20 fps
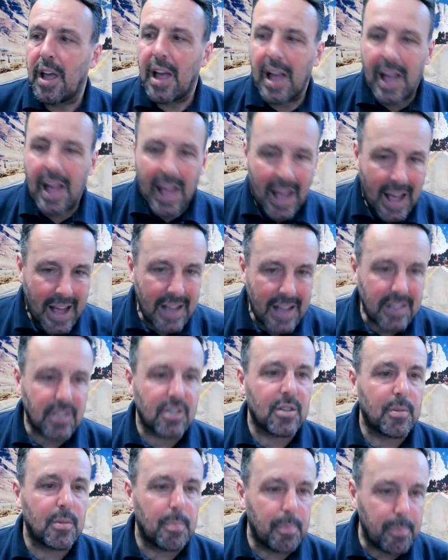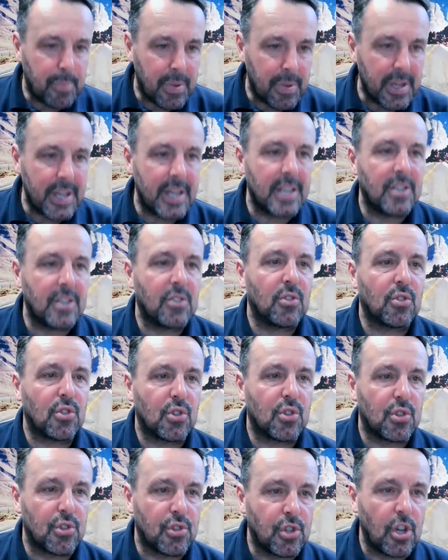has been
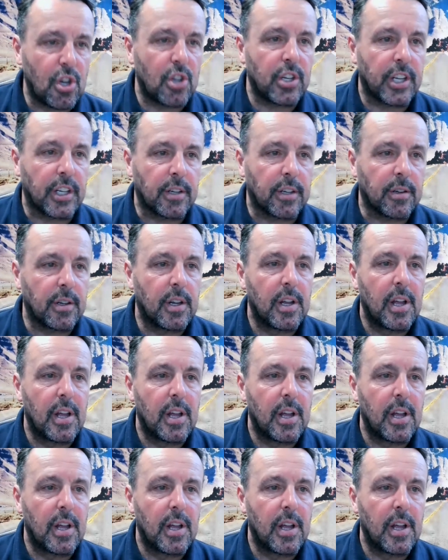stunning.